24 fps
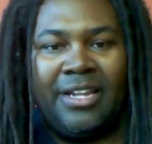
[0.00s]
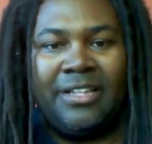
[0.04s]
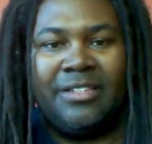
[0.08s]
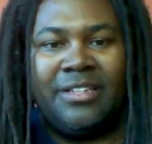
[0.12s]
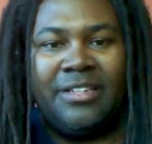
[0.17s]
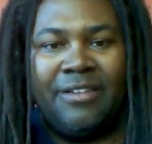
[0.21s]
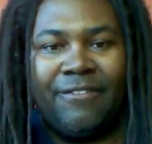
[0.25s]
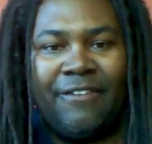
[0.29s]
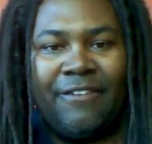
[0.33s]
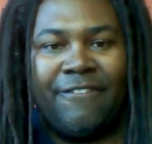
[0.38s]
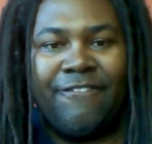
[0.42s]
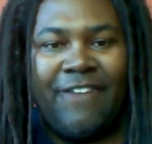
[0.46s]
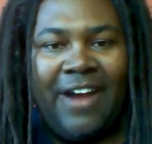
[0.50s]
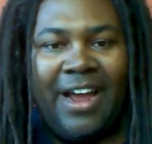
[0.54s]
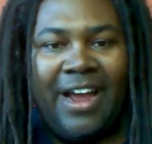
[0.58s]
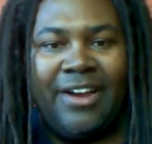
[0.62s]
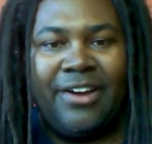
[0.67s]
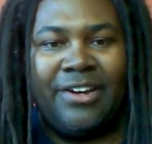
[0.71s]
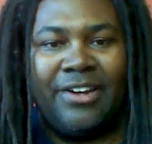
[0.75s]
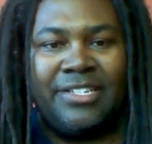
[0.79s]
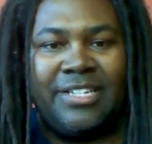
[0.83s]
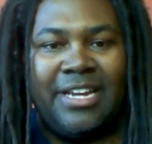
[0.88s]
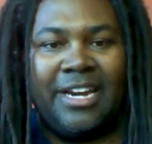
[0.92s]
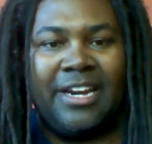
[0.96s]
these different
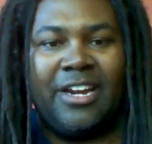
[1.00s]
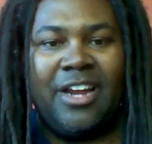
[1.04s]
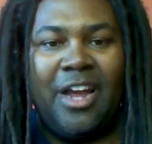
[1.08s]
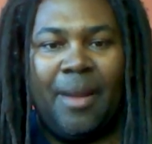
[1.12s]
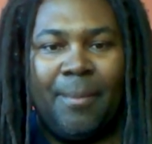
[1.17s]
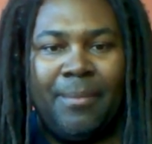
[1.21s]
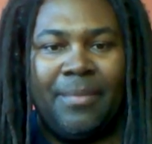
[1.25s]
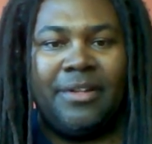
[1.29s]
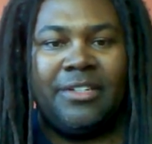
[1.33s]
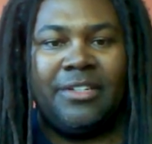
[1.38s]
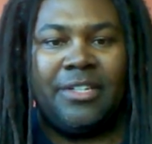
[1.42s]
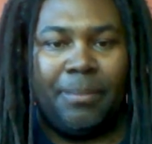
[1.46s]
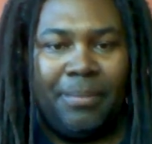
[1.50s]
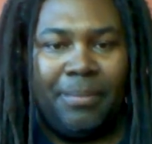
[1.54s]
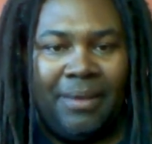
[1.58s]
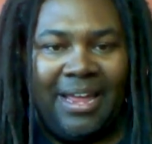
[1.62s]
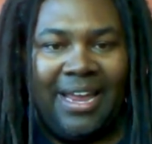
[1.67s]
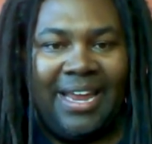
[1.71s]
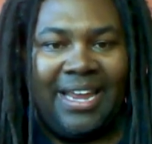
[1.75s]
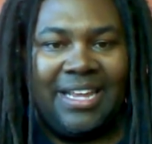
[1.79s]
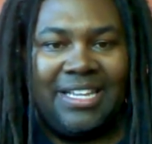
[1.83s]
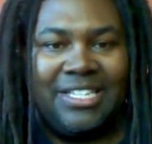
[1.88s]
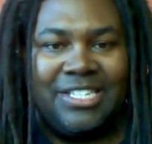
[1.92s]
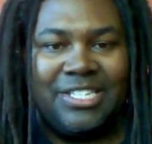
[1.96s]
fighters that come to
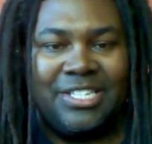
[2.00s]
play.